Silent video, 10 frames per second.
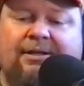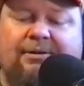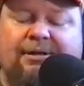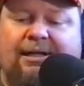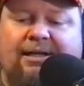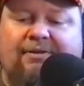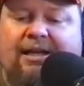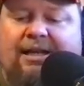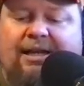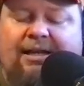you can leave it
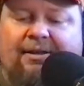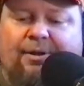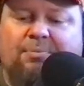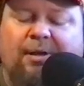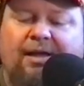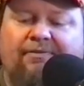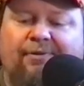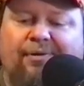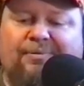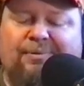at any of those
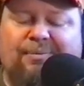platforms.